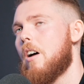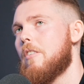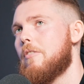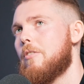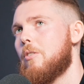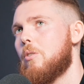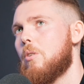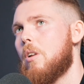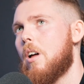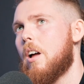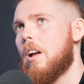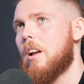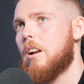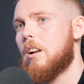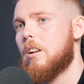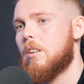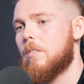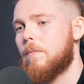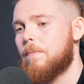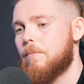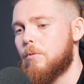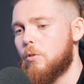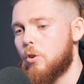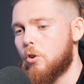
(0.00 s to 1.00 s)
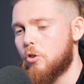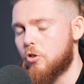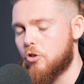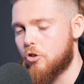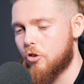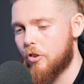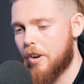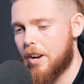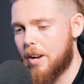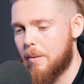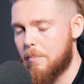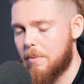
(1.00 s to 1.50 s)
I feel like your
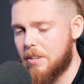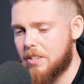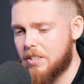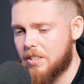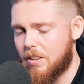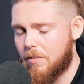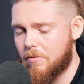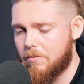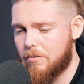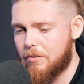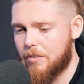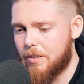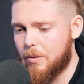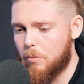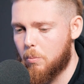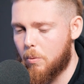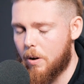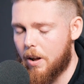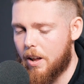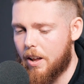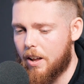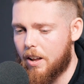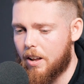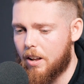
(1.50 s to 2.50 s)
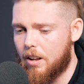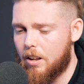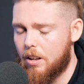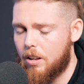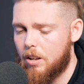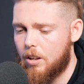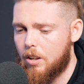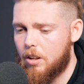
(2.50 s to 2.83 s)
dream is something where,